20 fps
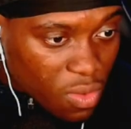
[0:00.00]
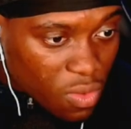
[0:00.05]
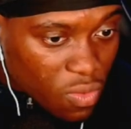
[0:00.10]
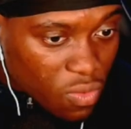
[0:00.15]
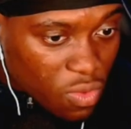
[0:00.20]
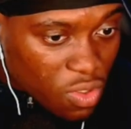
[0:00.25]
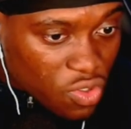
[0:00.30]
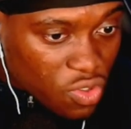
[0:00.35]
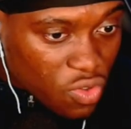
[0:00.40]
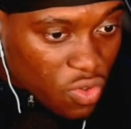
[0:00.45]

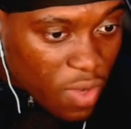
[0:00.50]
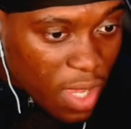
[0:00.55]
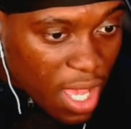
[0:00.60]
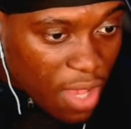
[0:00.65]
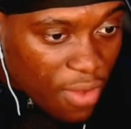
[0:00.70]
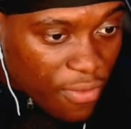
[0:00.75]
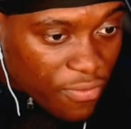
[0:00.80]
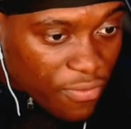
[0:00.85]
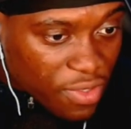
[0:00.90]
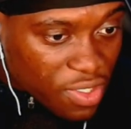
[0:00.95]
Was draw
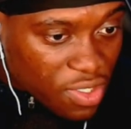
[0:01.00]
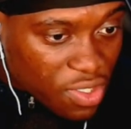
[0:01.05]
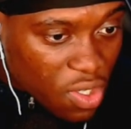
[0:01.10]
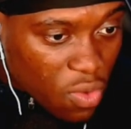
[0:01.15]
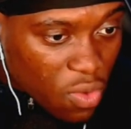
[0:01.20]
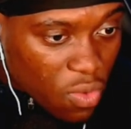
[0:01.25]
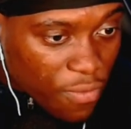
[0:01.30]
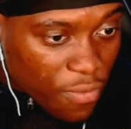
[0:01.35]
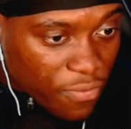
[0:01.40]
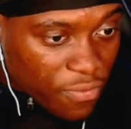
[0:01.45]
out the
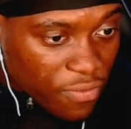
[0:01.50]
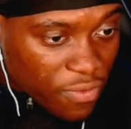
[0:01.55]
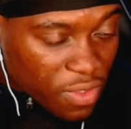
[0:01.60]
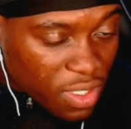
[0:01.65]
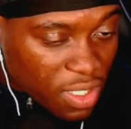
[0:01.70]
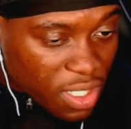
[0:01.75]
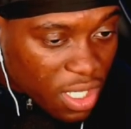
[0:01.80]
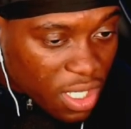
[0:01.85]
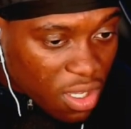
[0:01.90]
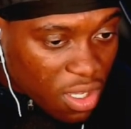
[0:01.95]
soul of the
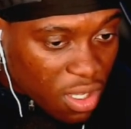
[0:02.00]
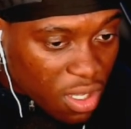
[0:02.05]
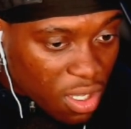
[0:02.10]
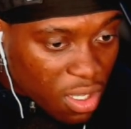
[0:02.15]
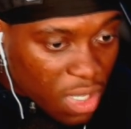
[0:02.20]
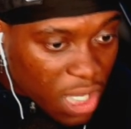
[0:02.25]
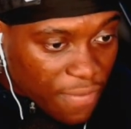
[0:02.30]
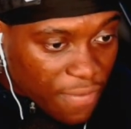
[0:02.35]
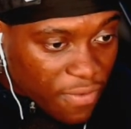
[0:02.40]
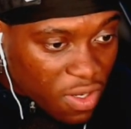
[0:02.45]
liquor.
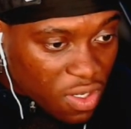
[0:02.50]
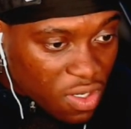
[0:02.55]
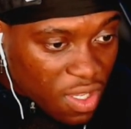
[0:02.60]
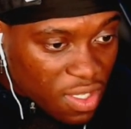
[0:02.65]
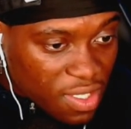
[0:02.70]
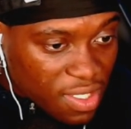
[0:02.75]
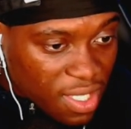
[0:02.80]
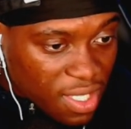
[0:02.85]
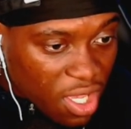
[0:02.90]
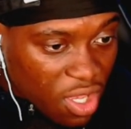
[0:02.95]
I have a
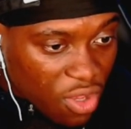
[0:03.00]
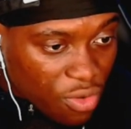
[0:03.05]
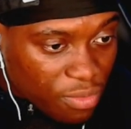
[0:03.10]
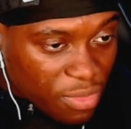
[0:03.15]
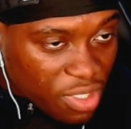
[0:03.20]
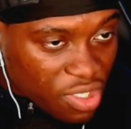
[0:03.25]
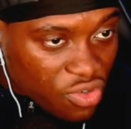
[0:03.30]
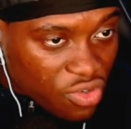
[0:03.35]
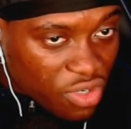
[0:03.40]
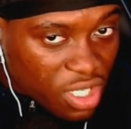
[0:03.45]
glass to help
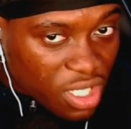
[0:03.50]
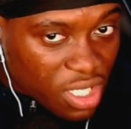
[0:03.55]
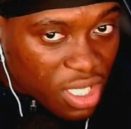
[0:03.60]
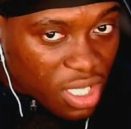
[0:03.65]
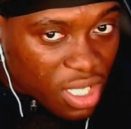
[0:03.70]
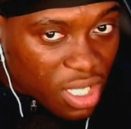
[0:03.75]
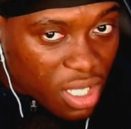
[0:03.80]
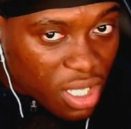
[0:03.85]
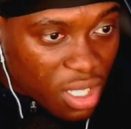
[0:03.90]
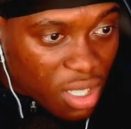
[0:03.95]
me drink
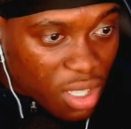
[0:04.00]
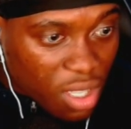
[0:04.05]
it.